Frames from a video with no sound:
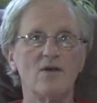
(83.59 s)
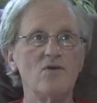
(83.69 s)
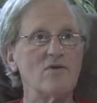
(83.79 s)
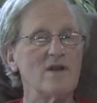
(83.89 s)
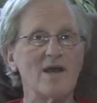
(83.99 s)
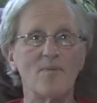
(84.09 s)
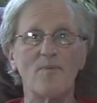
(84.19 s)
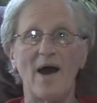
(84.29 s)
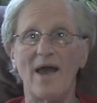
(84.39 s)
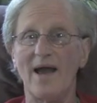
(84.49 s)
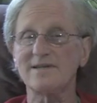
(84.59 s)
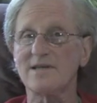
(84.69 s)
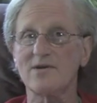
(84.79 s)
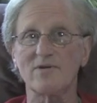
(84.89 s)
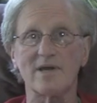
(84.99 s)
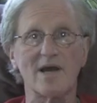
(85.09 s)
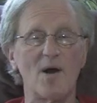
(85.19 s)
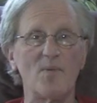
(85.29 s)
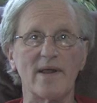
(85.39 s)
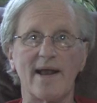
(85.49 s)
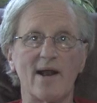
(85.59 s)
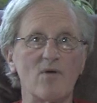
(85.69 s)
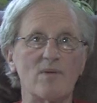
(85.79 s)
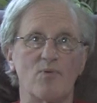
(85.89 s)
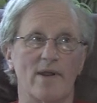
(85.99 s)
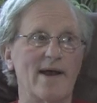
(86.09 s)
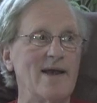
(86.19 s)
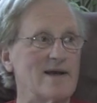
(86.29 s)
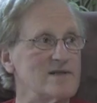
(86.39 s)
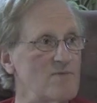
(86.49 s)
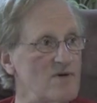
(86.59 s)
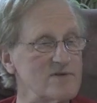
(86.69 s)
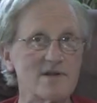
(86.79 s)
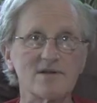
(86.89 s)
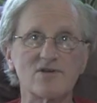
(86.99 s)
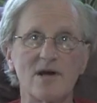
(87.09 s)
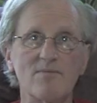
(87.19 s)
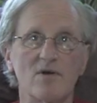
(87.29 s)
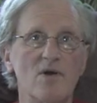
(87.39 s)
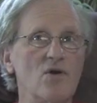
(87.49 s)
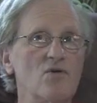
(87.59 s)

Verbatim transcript: You can get by actually with a couple of airy blankets most of the summer.